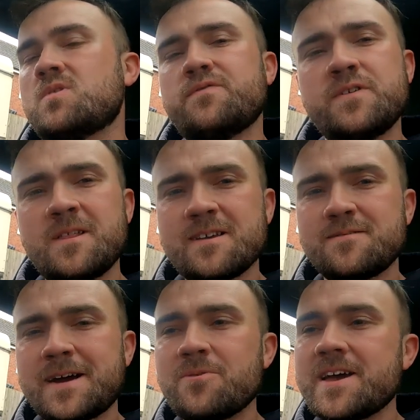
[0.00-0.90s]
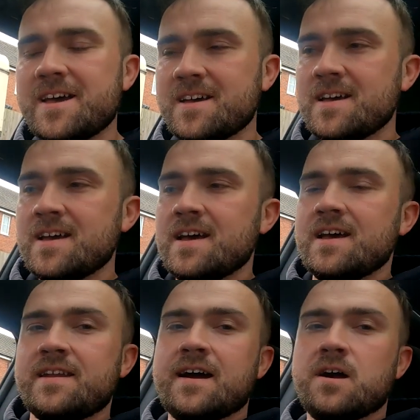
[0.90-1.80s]
I think that's about it.
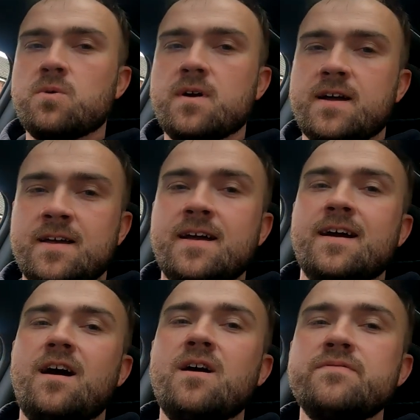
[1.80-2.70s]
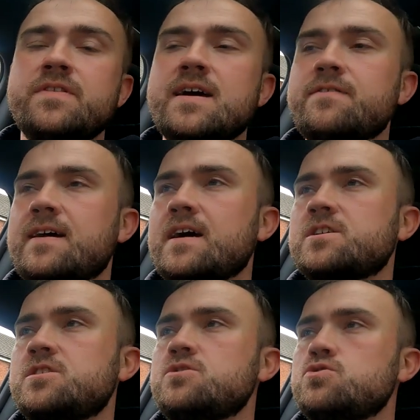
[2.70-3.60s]
Now, I've never
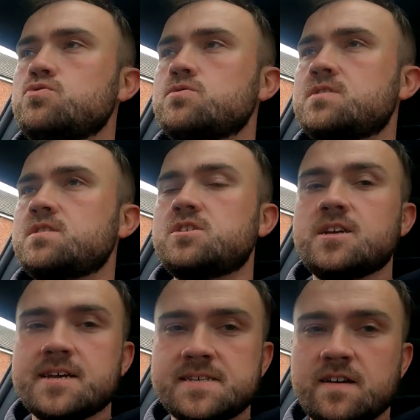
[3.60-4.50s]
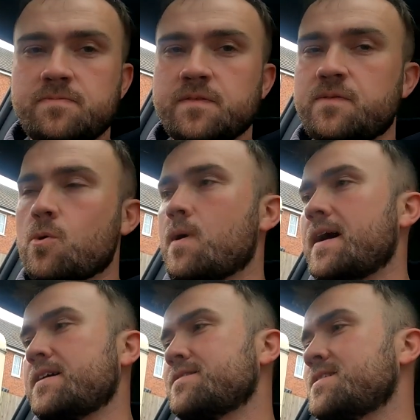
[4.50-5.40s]
actually used GSF before,
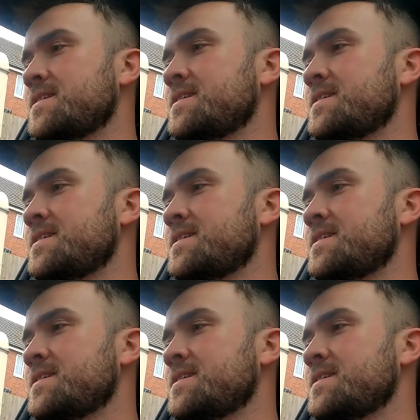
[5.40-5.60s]
and